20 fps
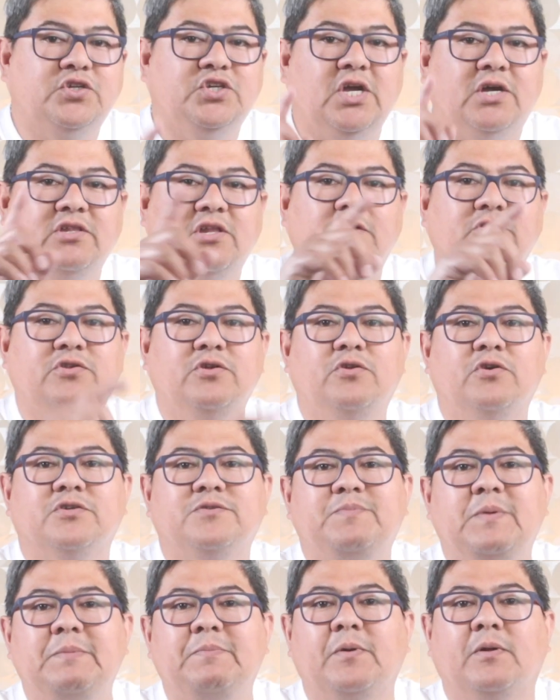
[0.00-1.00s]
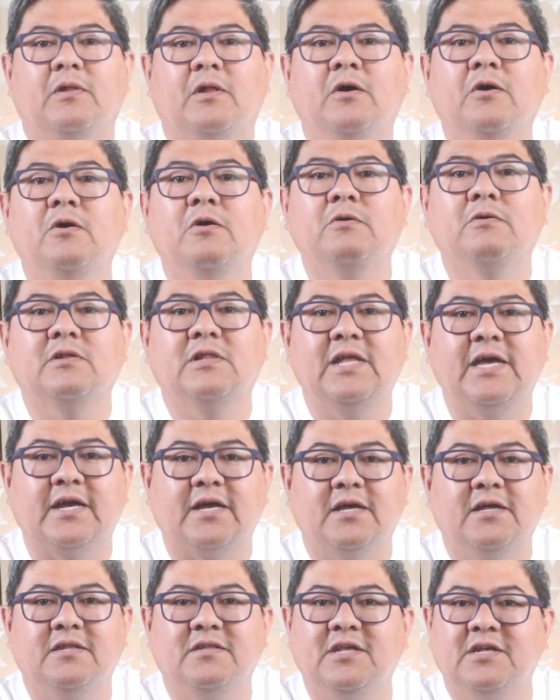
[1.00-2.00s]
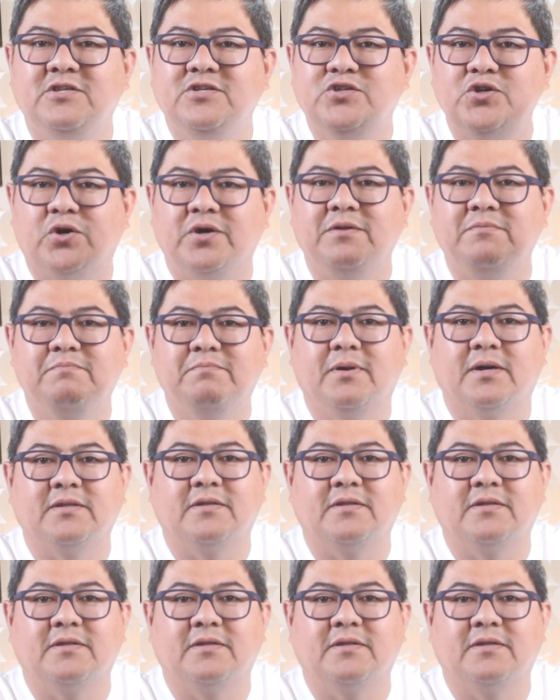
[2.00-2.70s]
So shout out to those people who click the join